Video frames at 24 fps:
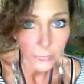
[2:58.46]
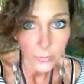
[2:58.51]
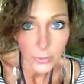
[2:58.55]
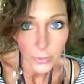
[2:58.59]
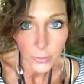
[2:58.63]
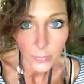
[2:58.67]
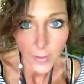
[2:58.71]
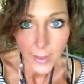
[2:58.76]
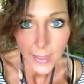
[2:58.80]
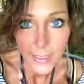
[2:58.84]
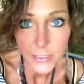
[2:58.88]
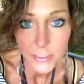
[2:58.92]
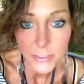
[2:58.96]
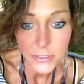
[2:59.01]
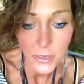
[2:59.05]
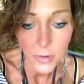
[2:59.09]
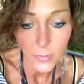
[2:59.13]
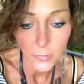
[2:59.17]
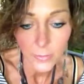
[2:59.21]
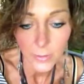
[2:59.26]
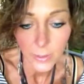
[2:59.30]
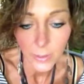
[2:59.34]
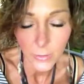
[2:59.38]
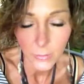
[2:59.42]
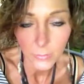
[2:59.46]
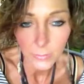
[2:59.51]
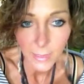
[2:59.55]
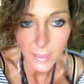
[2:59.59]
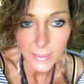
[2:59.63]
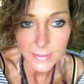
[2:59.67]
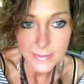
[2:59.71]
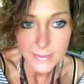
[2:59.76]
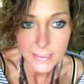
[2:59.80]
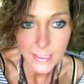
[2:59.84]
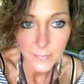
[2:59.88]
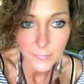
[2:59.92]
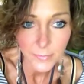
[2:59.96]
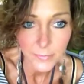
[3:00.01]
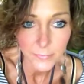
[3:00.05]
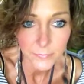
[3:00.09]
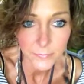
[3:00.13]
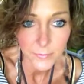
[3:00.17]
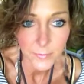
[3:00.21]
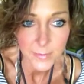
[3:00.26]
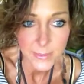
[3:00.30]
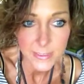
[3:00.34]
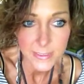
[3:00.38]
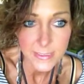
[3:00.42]
new age going on, like something
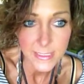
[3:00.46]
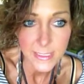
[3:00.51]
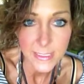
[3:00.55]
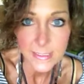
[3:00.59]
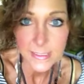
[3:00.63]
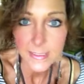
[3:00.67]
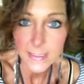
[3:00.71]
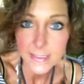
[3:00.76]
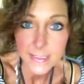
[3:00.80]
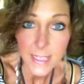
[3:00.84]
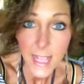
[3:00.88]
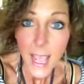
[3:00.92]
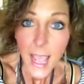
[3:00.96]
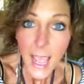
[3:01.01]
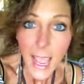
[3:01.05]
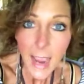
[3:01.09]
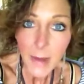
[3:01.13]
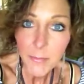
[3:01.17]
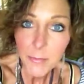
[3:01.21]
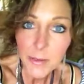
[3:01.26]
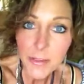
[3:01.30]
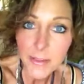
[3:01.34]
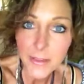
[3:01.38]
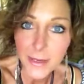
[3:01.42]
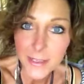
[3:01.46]
from the 60s. I'm really